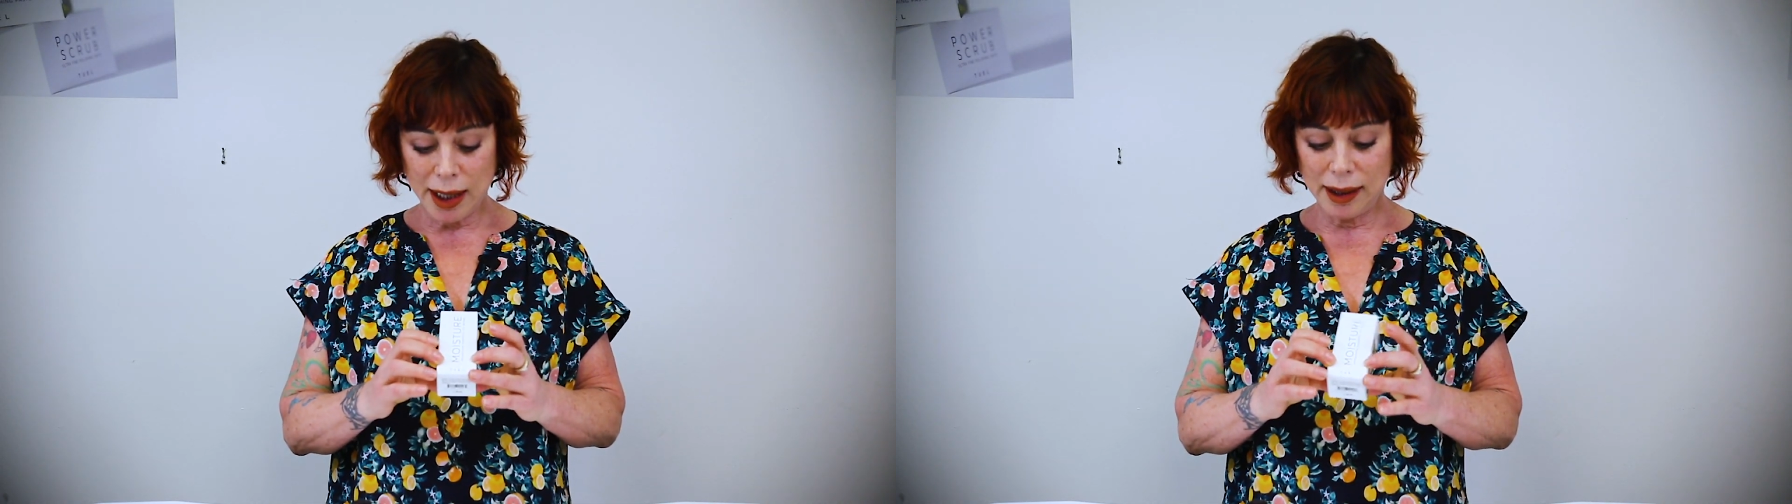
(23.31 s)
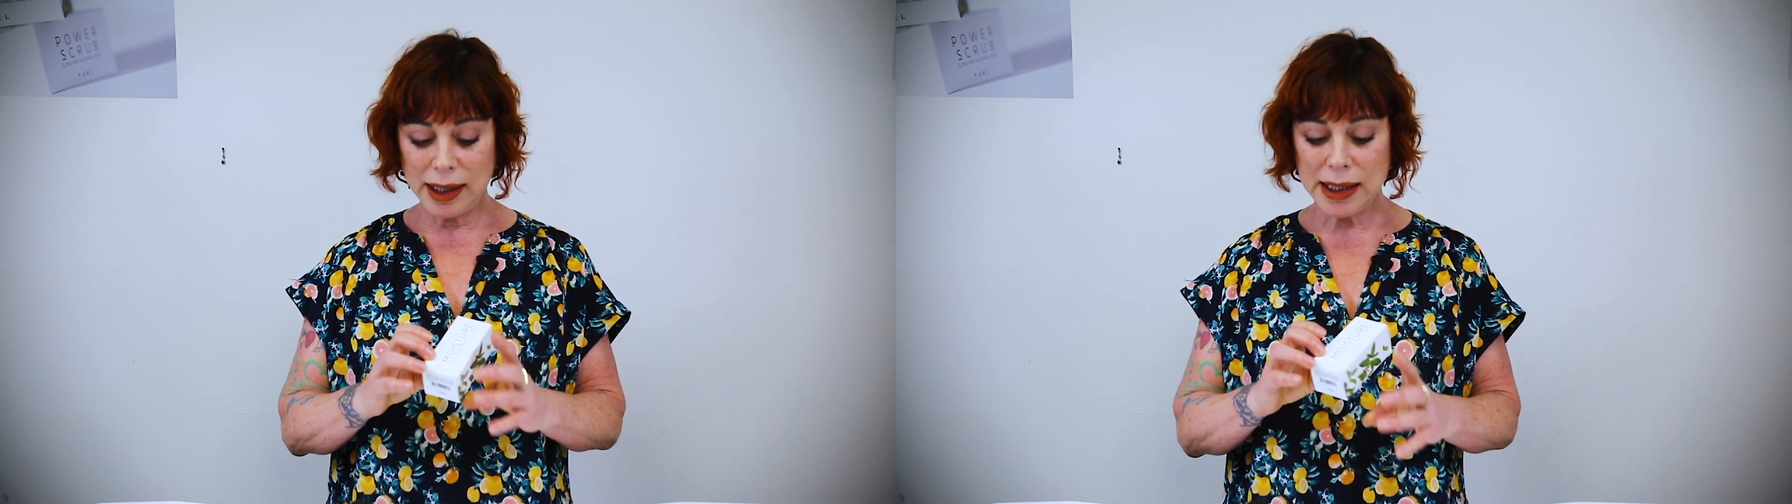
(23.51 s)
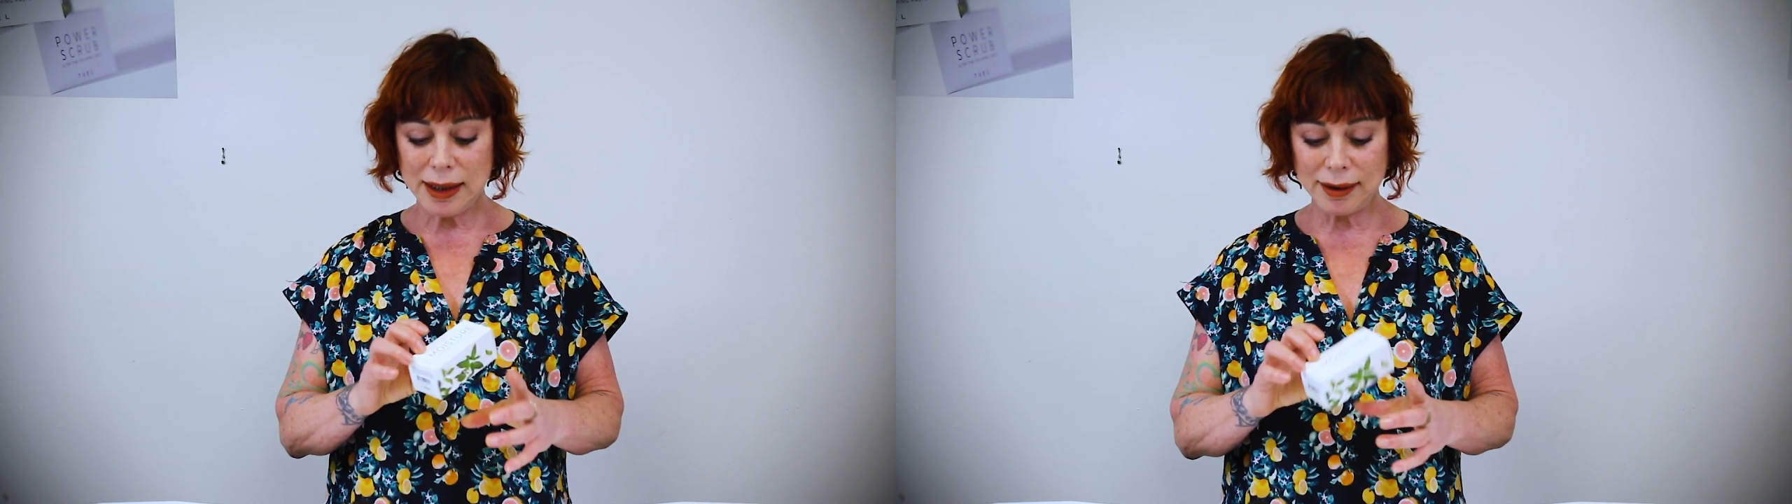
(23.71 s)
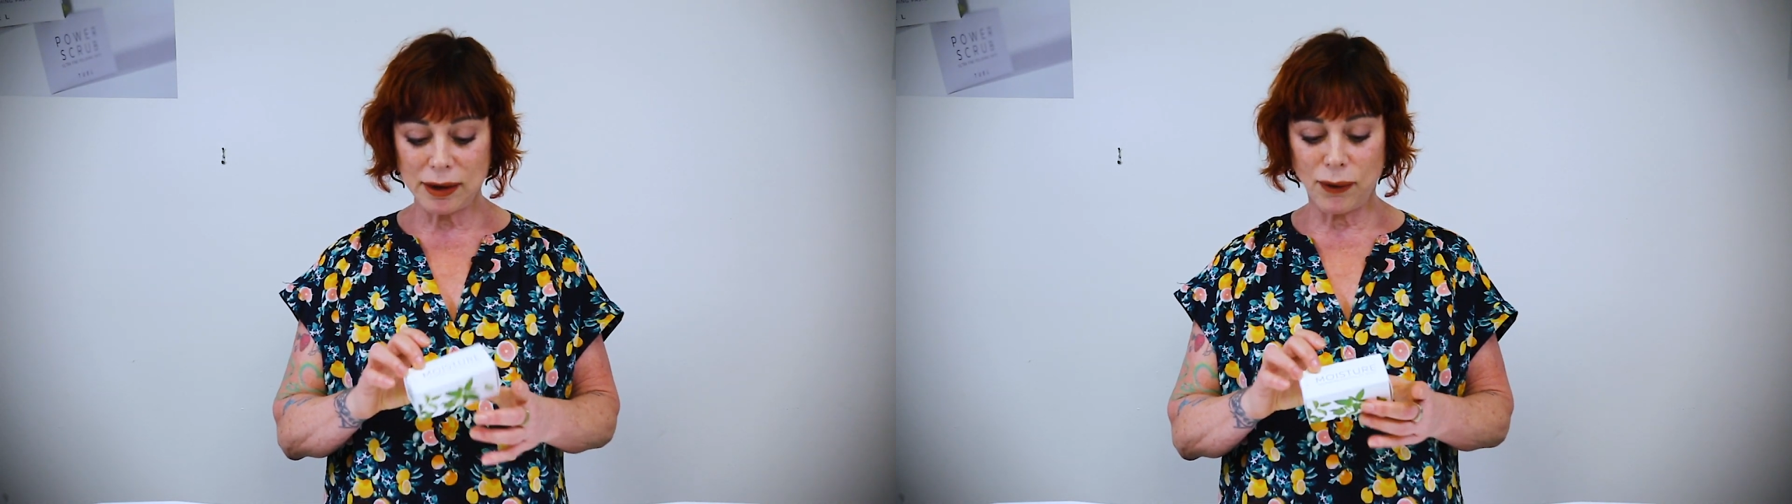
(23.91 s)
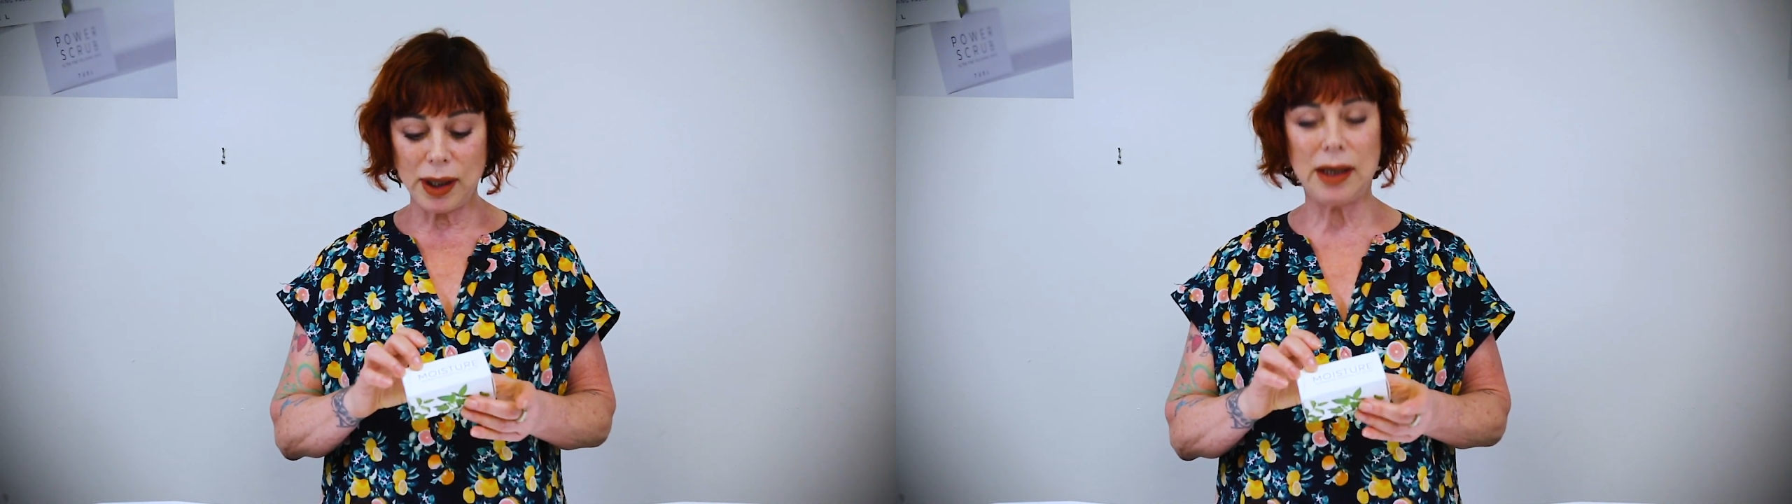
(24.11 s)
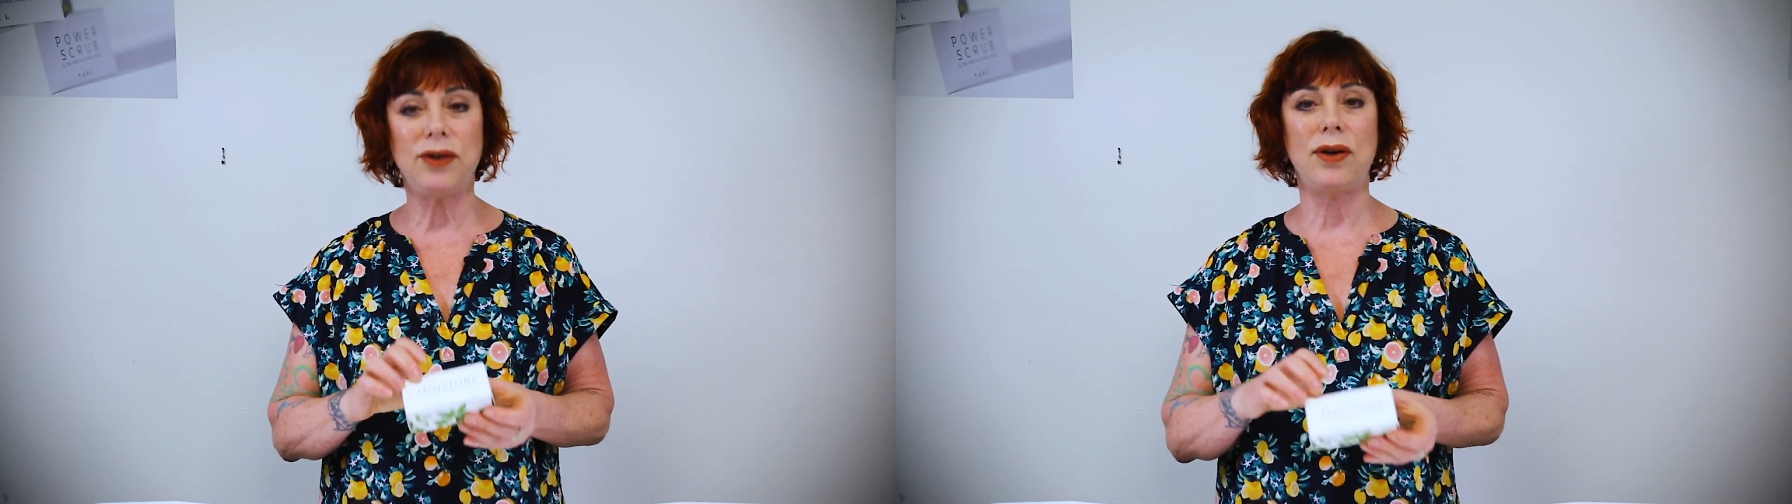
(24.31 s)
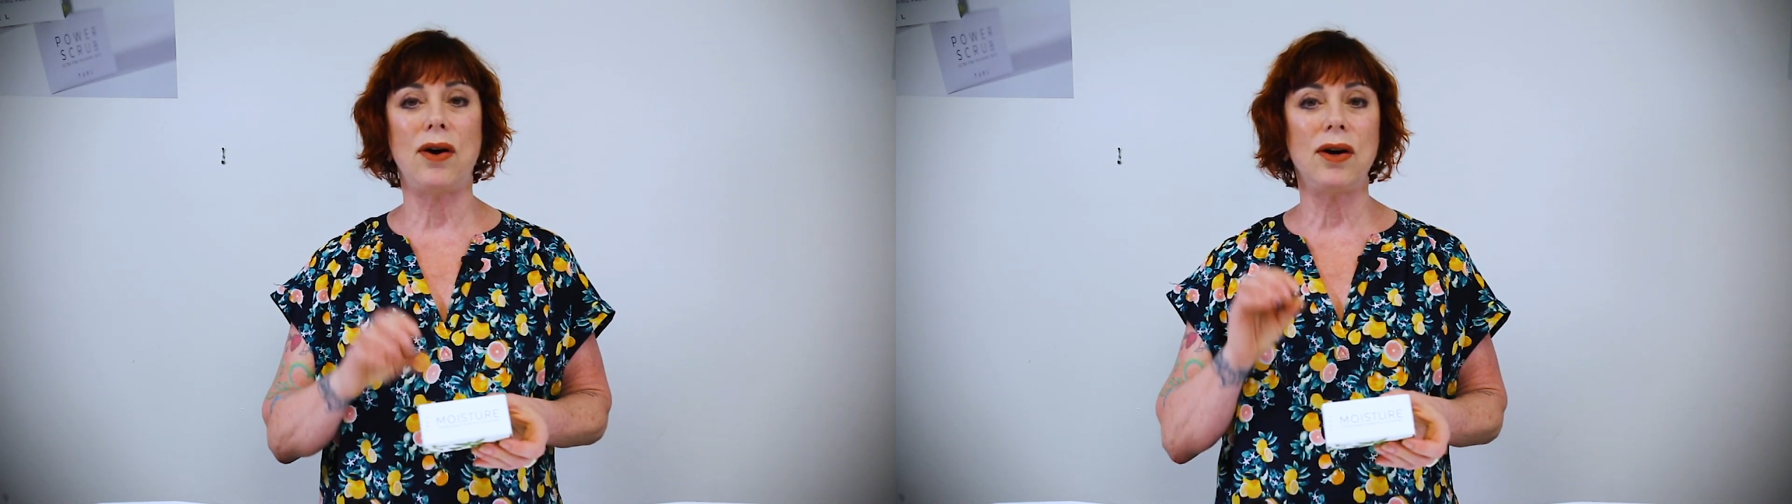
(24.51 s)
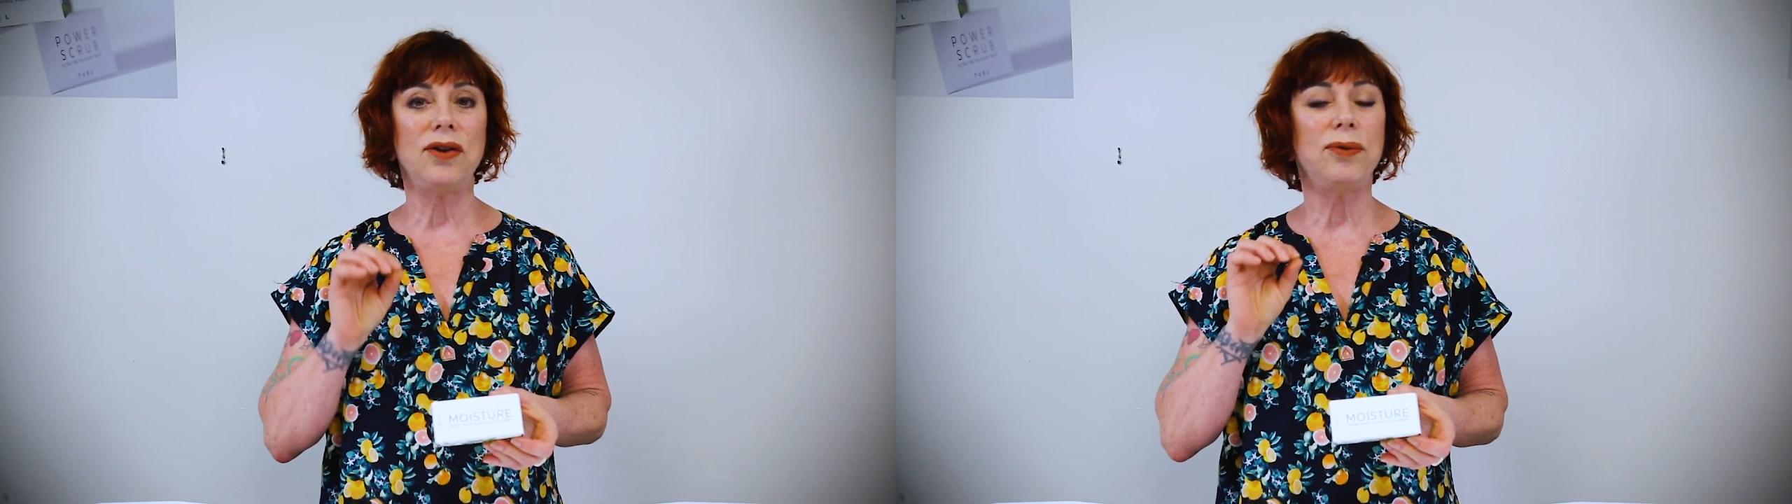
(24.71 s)
These ingredients
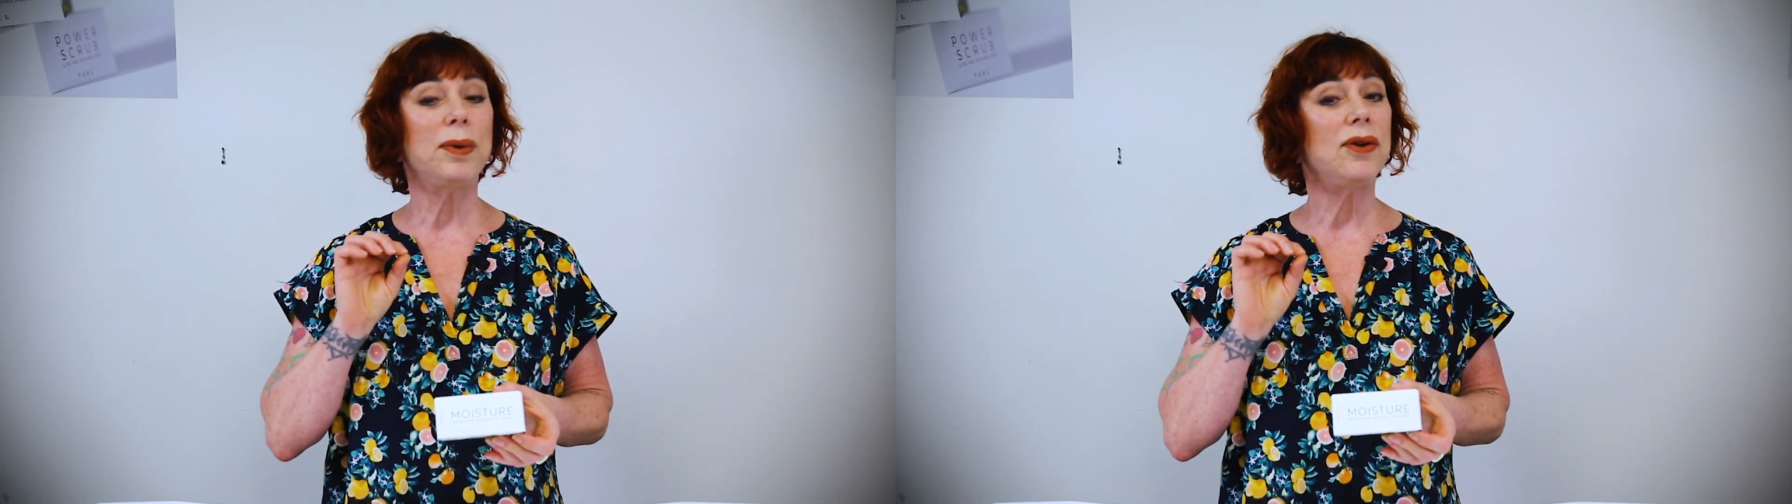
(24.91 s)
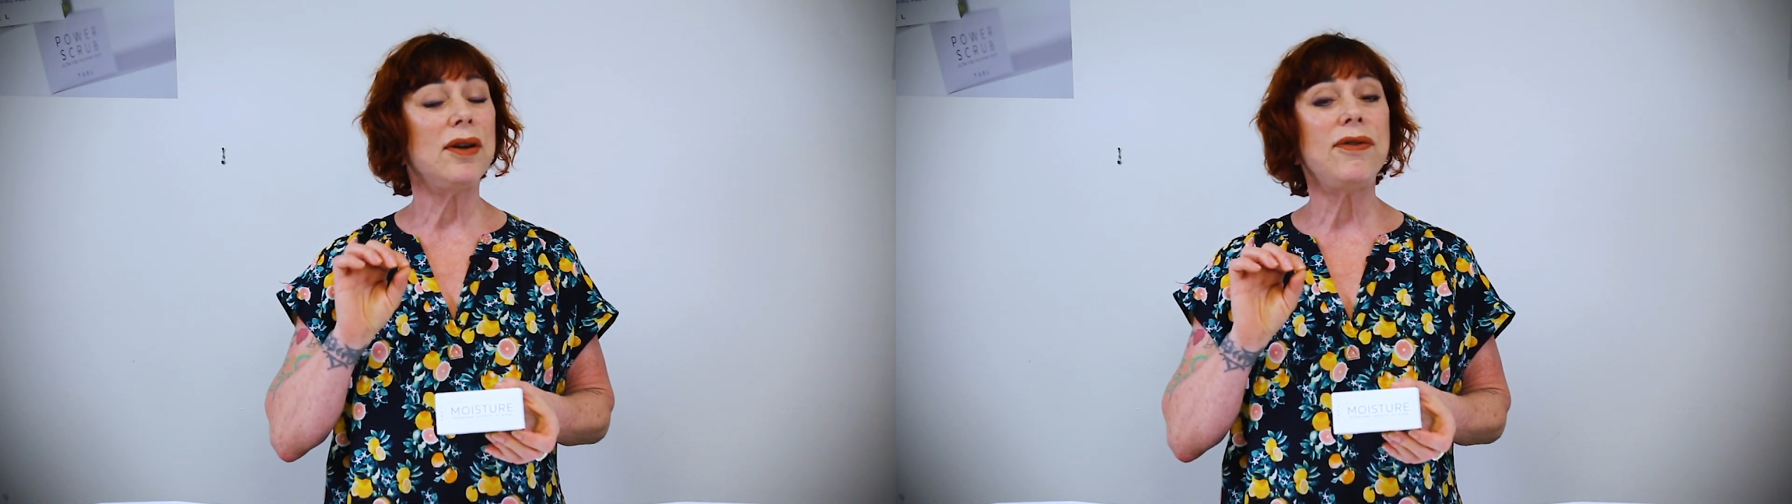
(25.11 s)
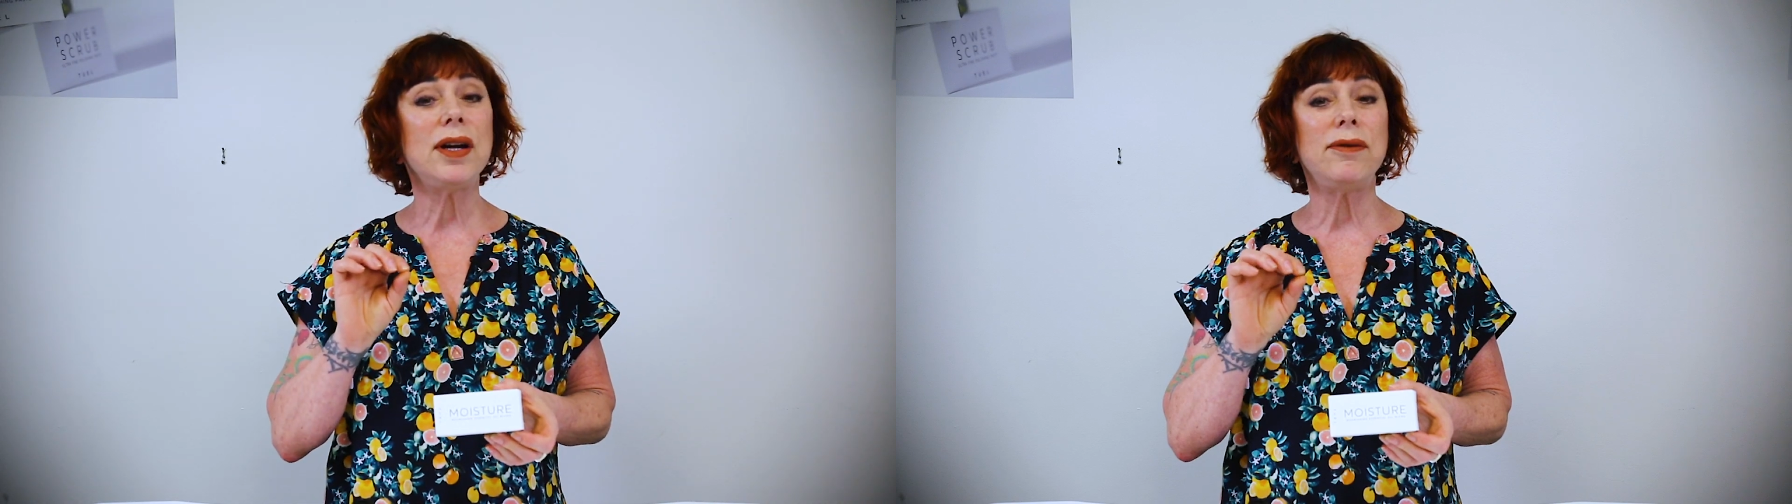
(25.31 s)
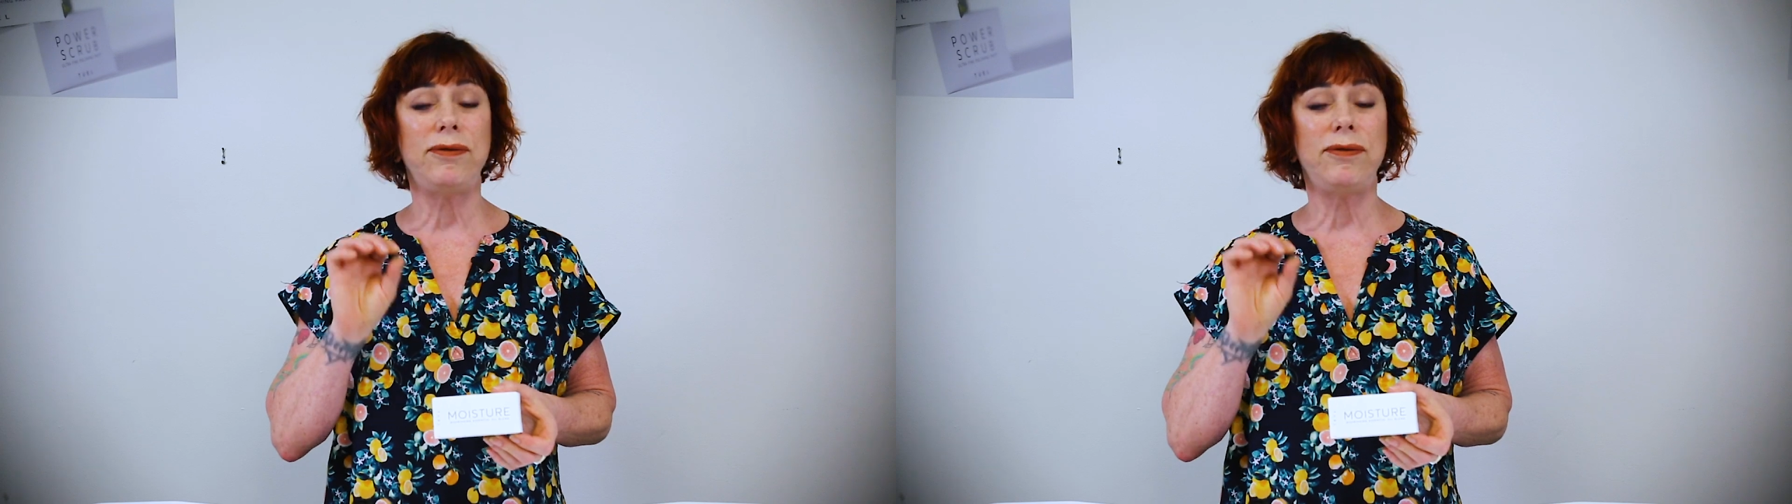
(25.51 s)
are specific